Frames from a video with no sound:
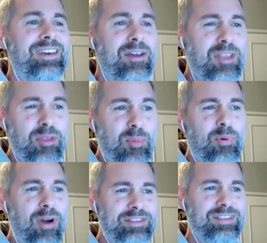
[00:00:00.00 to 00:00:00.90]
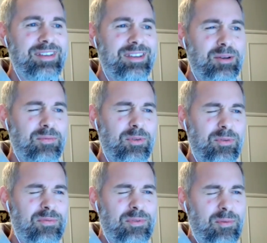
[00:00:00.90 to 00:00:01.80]
uh, that the process you know, for,
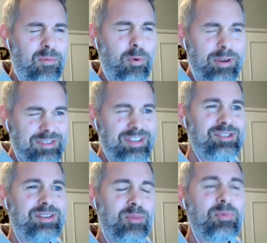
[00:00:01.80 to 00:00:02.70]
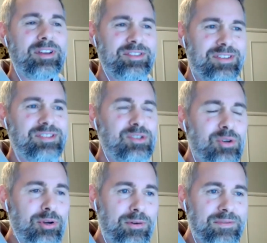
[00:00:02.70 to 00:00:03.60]
for the organization that the process
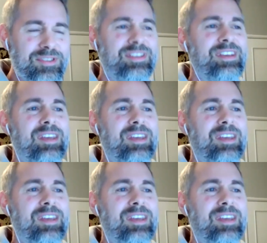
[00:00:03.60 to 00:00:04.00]
serves?